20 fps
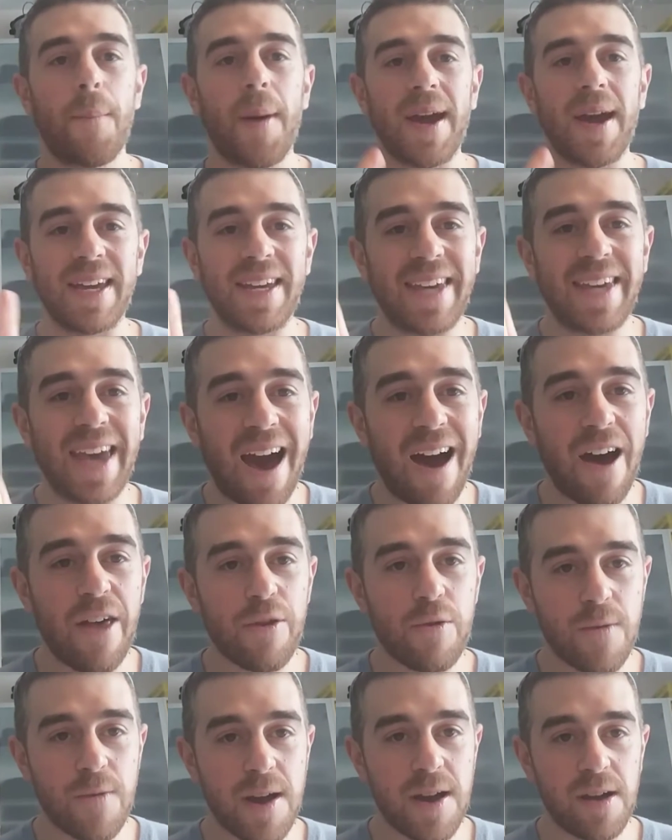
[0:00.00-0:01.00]
by
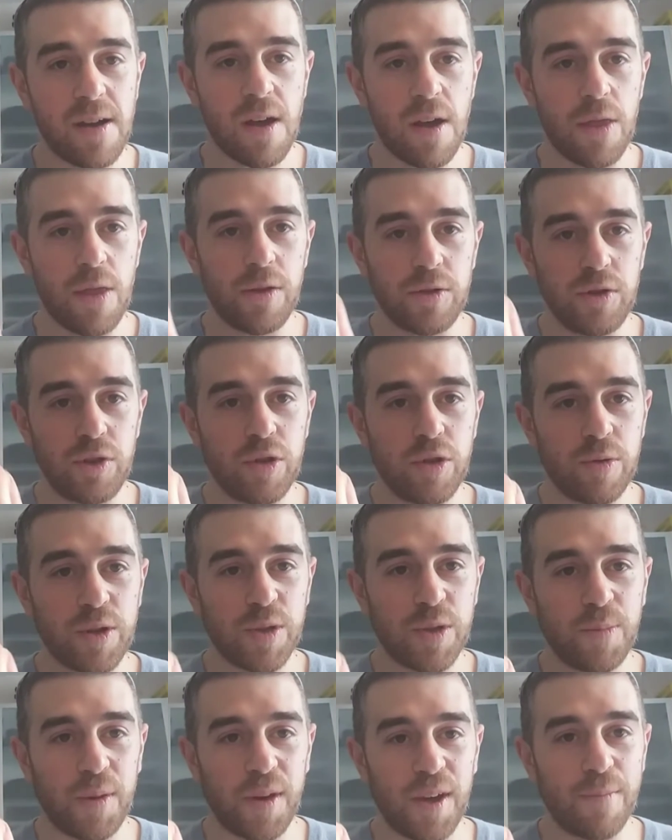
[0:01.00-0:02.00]
gathering the
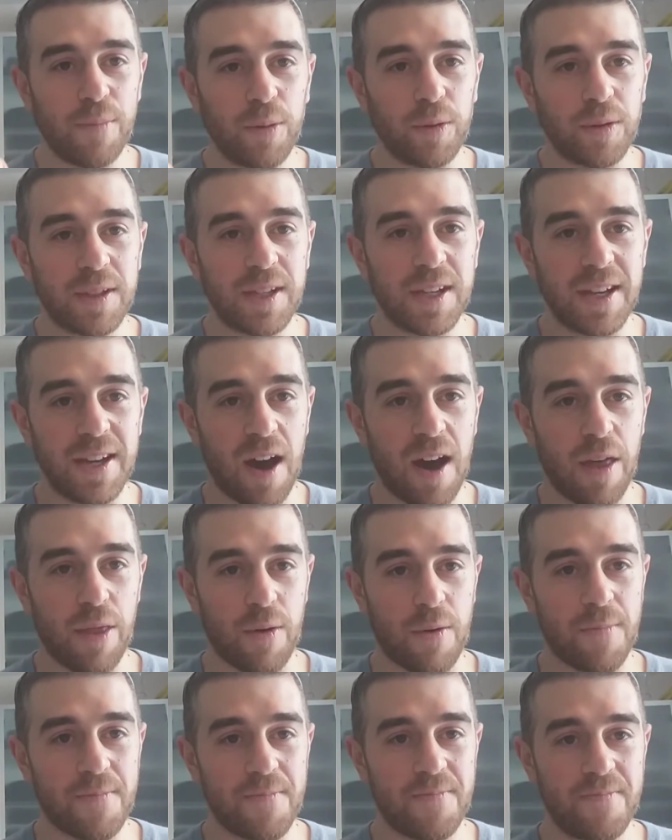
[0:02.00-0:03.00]
Jewish people
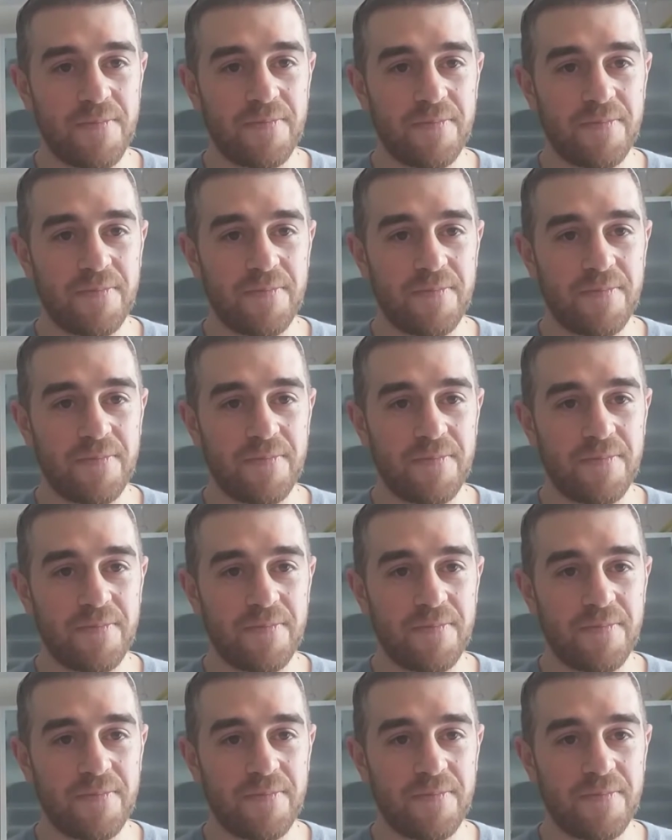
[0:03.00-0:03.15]
together,